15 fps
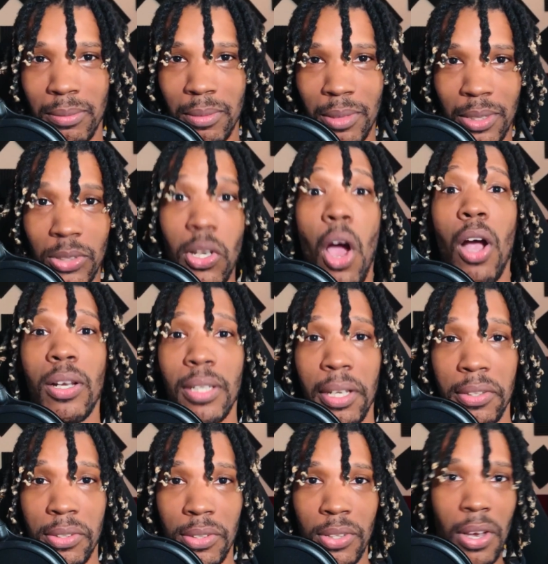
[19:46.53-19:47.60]

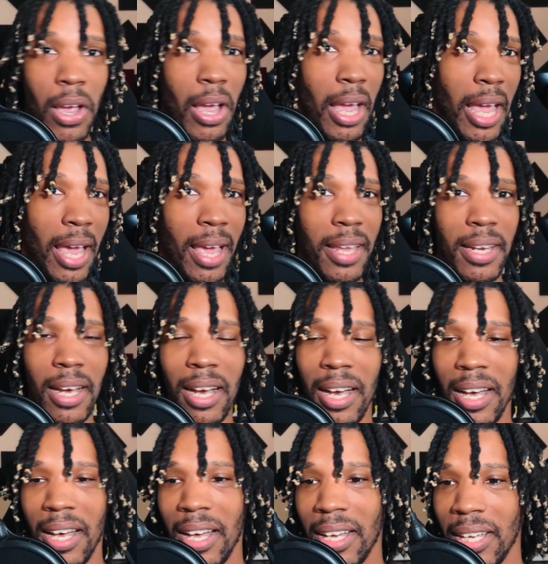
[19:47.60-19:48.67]
darkness.
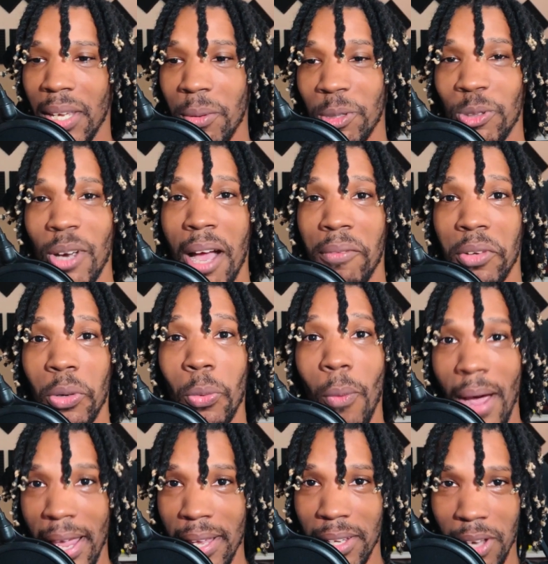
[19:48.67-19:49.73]
and he was driving a
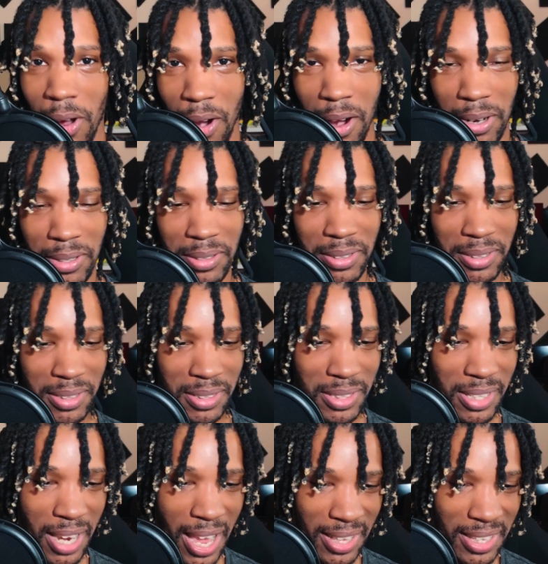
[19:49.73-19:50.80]
white car
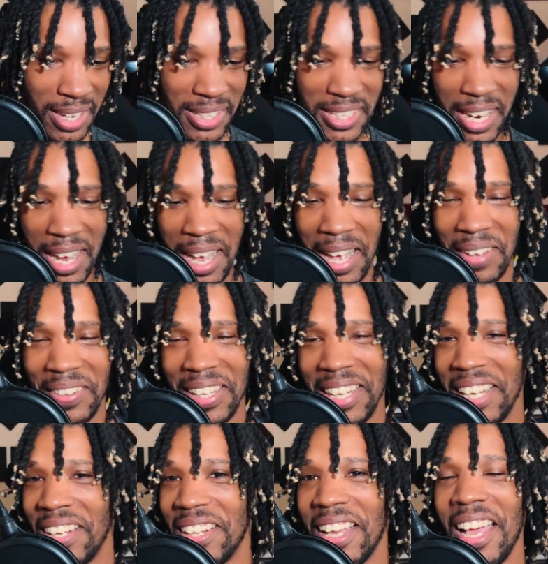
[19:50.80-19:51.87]
at that time.
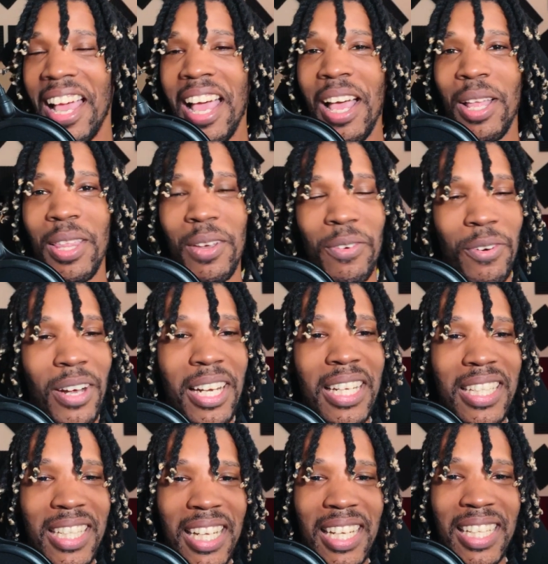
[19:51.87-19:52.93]
And the funny
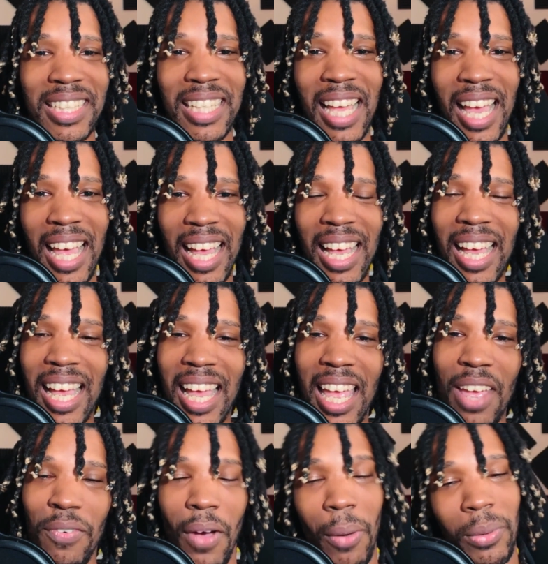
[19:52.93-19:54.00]
shit is that
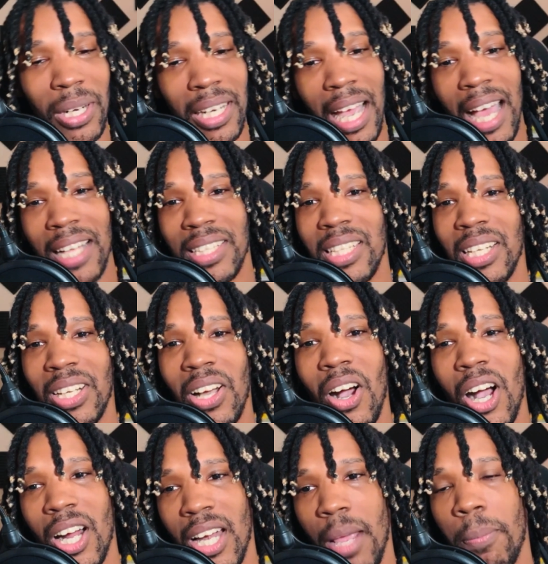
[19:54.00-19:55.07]
if I would have gotten into the
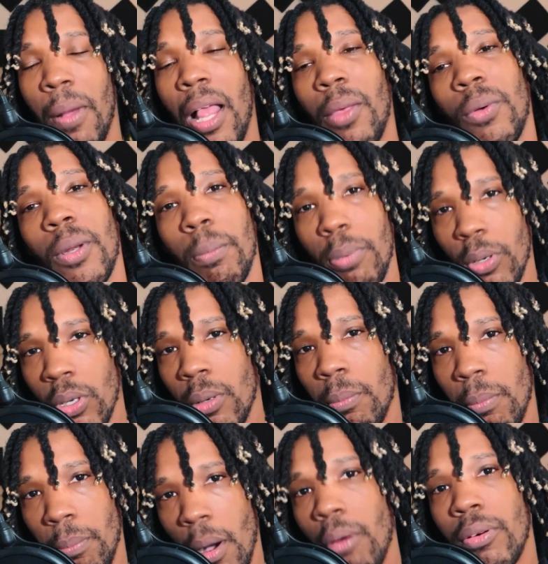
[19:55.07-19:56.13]
car, they probably would have pulled
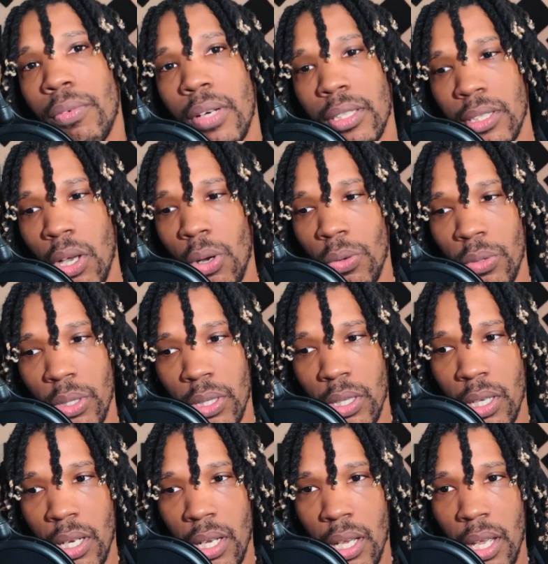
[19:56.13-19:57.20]
both of us over.
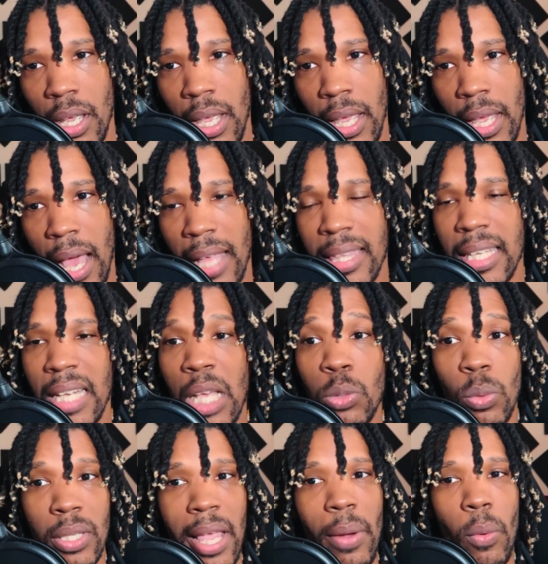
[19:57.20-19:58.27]
And I think that's
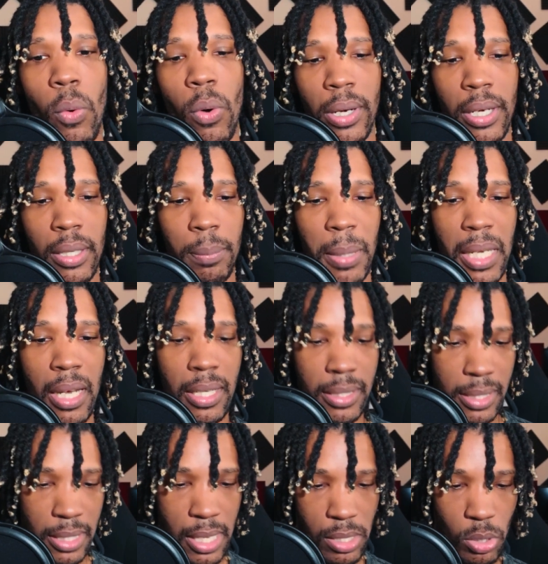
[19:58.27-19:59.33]
what they wanted, because
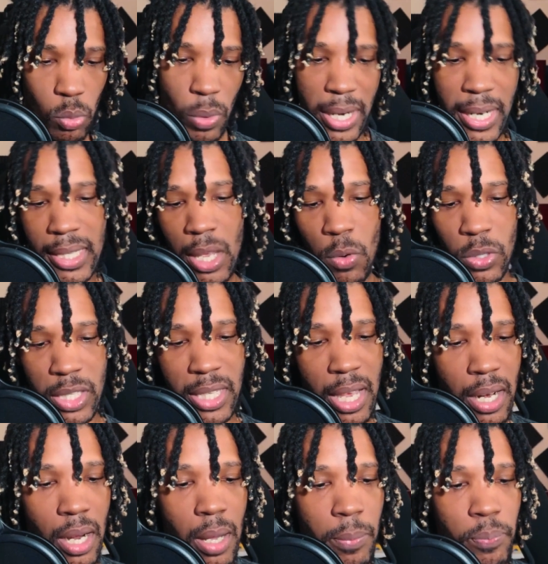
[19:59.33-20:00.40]
the way that they were set
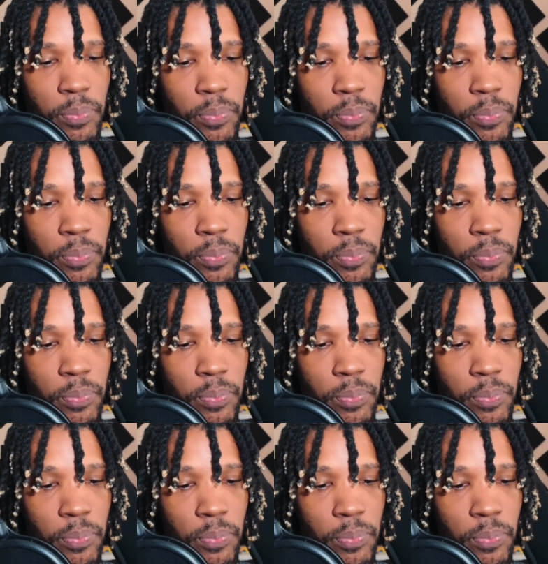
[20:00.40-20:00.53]
up,